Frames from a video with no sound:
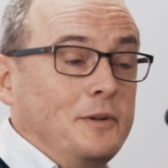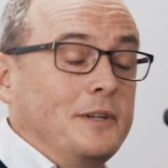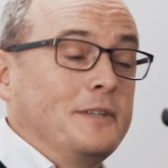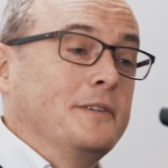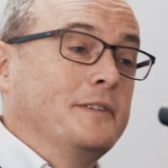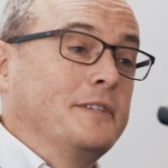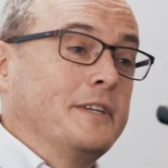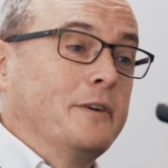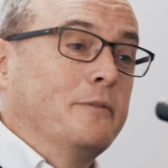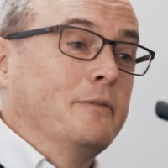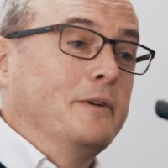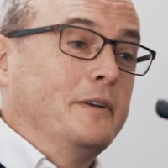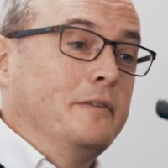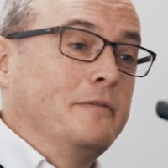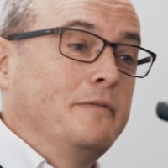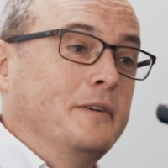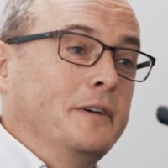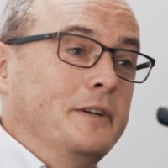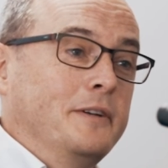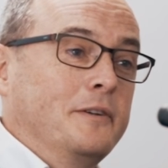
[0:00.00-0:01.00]
necessarily
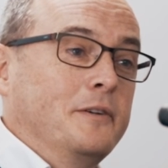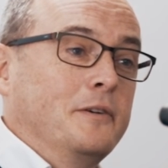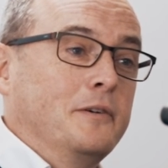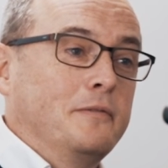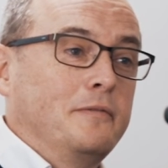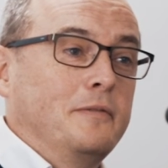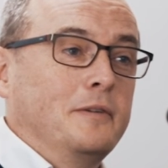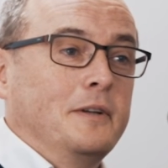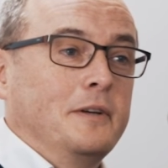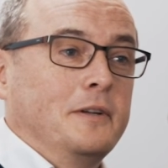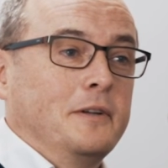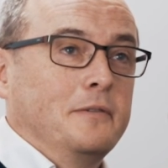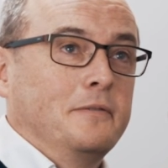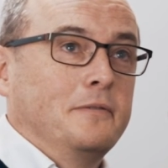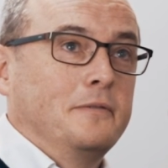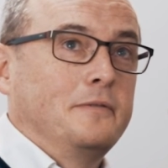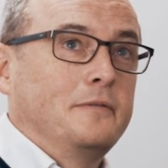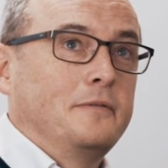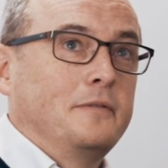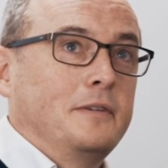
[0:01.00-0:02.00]
find an awful lot
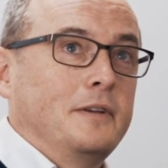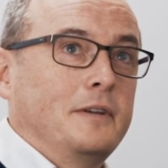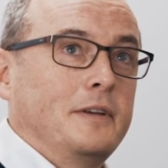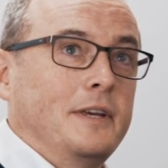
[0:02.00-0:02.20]
of